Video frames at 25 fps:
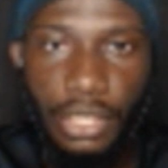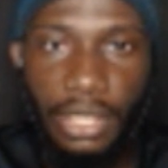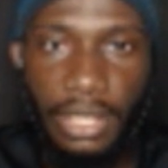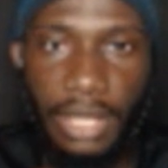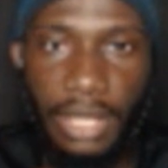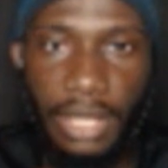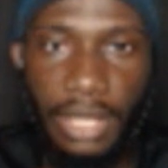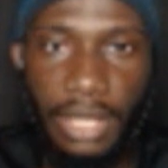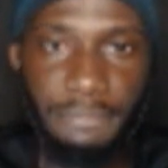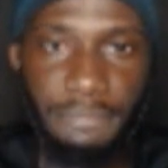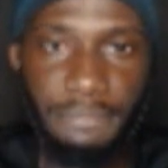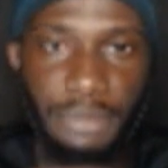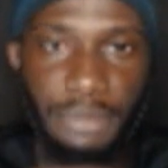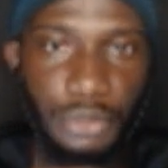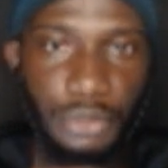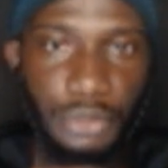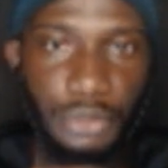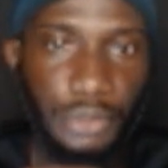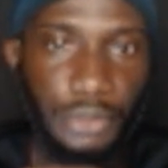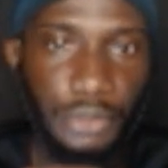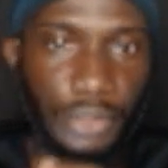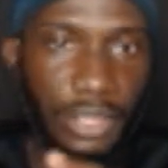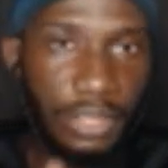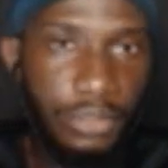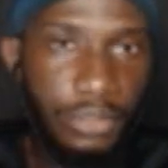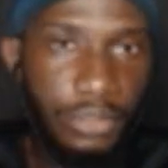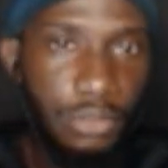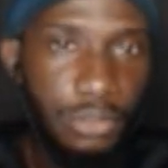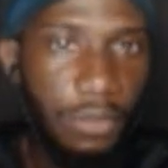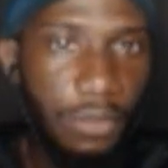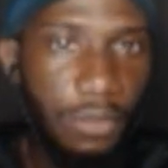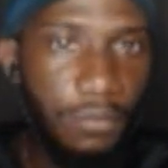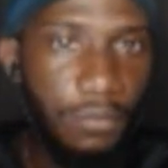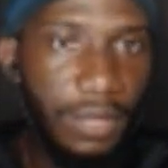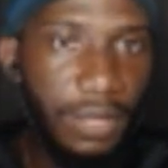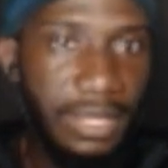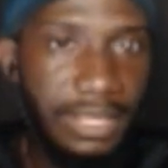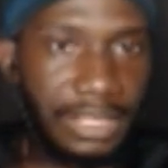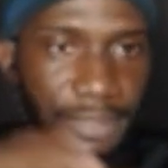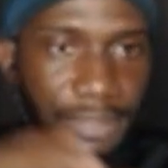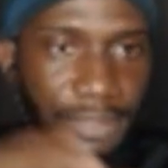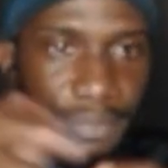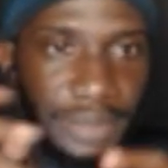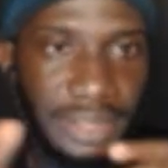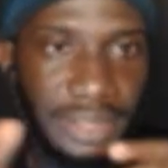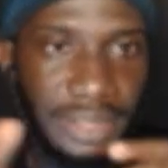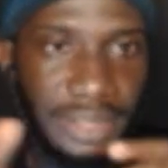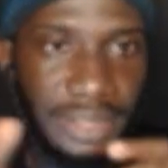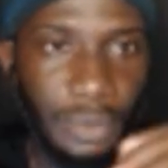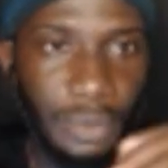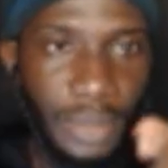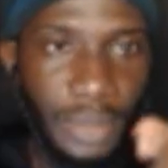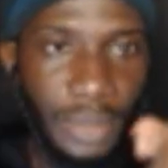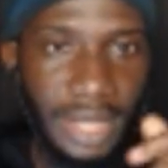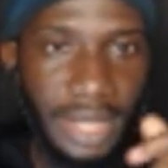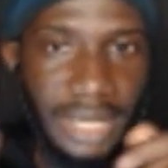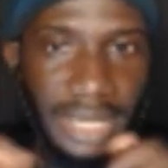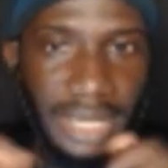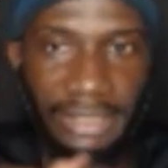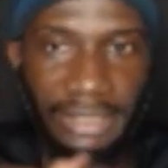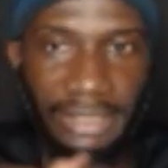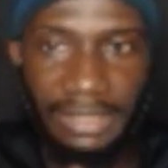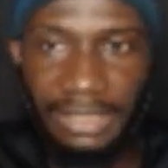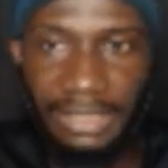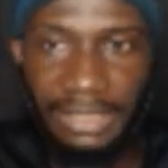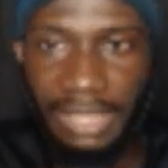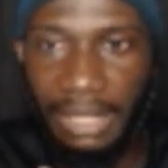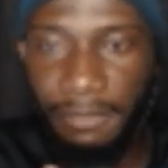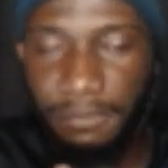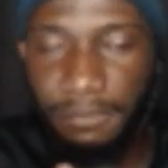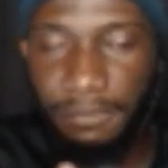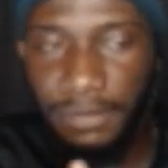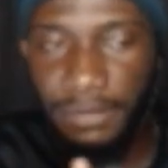I've been doing other stuff, and it's been a while I did affiliate